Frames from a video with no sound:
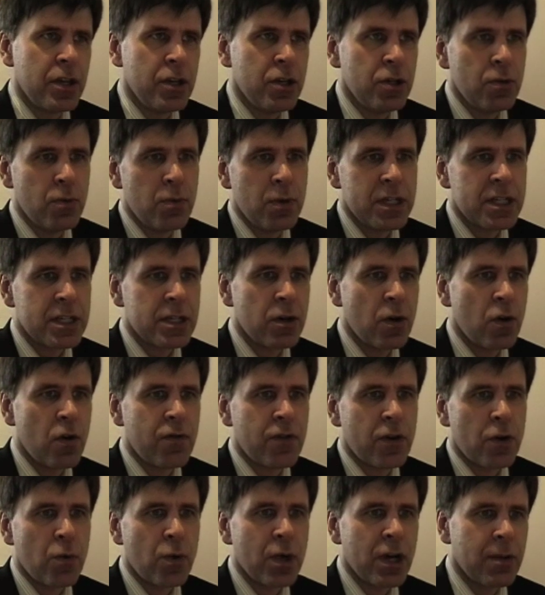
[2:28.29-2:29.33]
you risk
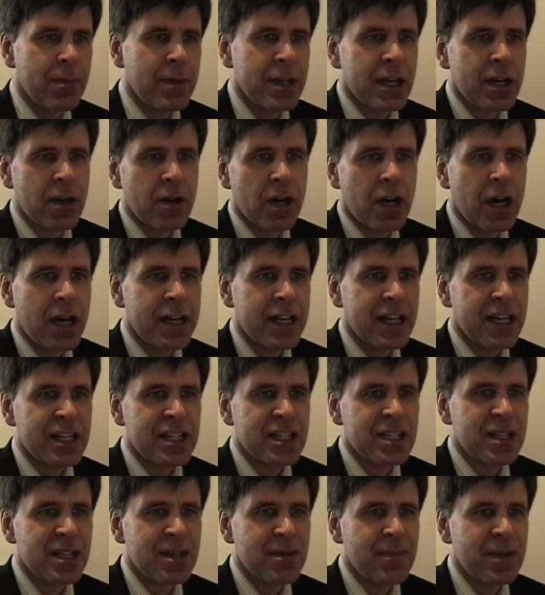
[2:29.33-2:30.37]
overwhelming your
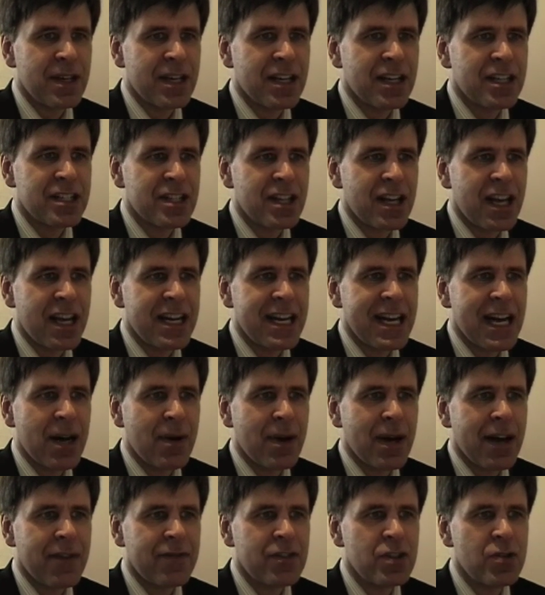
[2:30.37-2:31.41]
audience because they
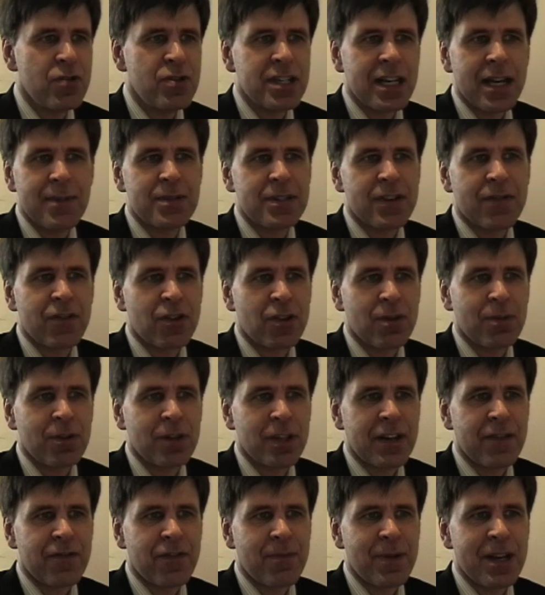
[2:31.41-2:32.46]
now have two types of
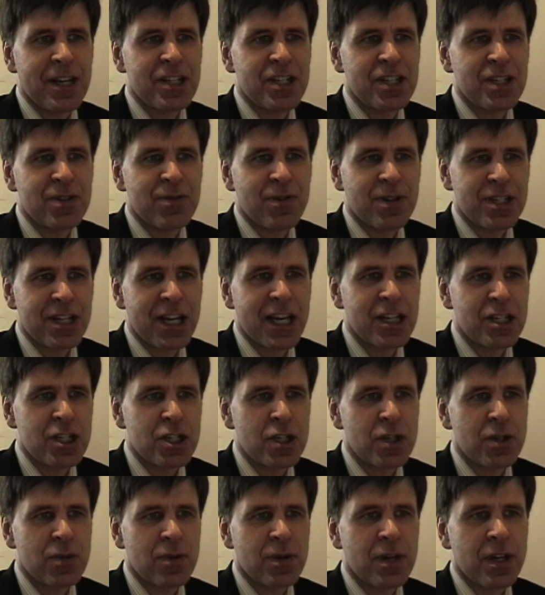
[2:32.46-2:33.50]
verbal information to attend
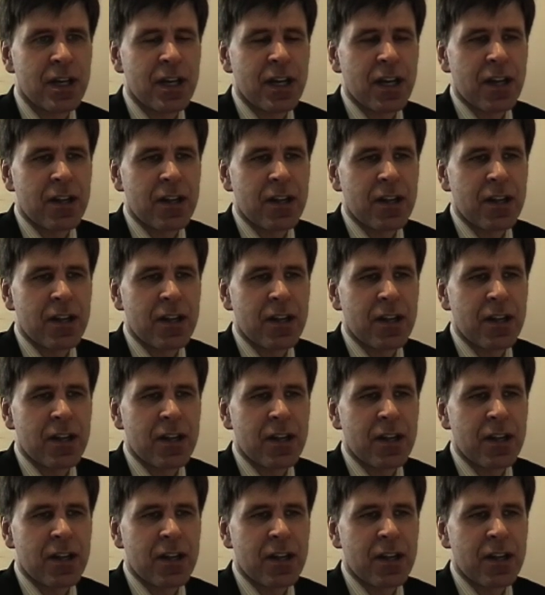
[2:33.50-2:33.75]
to,